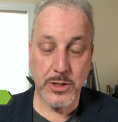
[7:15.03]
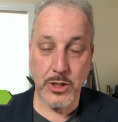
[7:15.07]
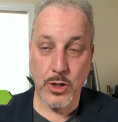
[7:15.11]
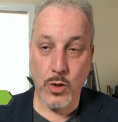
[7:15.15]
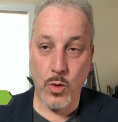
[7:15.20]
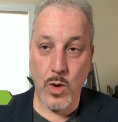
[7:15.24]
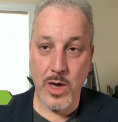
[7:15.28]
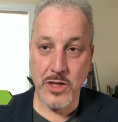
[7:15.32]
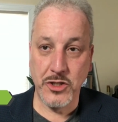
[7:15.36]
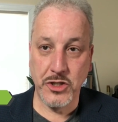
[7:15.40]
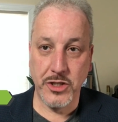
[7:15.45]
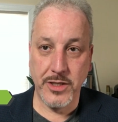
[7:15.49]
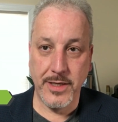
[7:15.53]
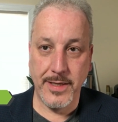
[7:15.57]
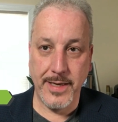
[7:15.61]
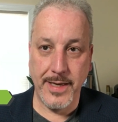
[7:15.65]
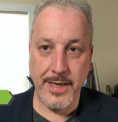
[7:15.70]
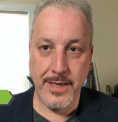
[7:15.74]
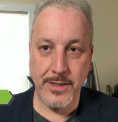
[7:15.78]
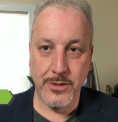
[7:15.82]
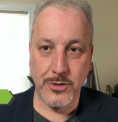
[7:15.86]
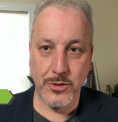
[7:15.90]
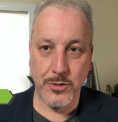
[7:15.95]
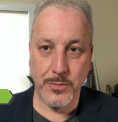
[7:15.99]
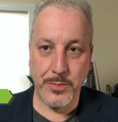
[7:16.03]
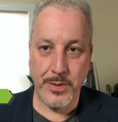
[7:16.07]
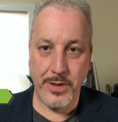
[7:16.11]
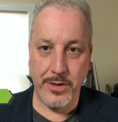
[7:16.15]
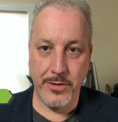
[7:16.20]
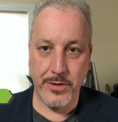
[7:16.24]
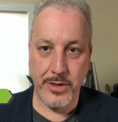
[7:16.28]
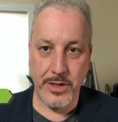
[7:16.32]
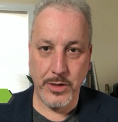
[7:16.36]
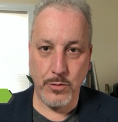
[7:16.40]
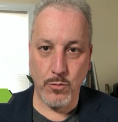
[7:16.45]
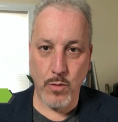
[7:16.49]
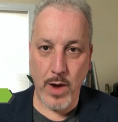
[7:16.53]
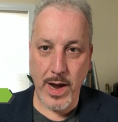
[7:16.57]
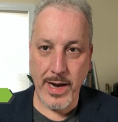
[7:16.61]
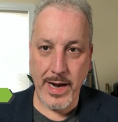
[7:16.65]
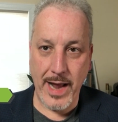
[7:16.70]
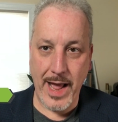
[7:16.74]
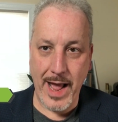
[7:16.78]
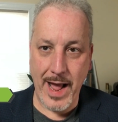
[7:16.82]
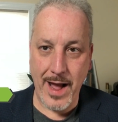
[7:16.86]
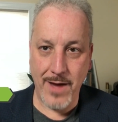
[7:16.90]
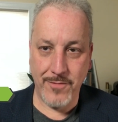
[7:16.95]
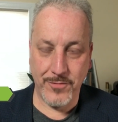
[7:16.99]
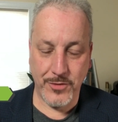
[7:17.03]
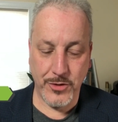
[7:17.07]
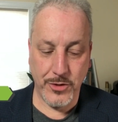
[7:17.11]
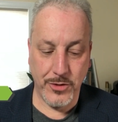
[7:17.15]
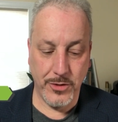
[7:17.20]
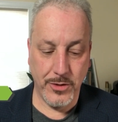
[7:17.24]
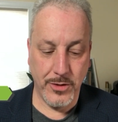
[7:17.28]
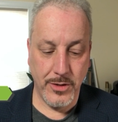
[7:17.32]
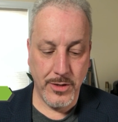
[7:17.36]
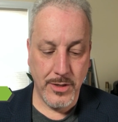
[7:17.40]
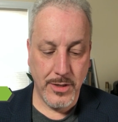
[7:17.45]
question and answer period right after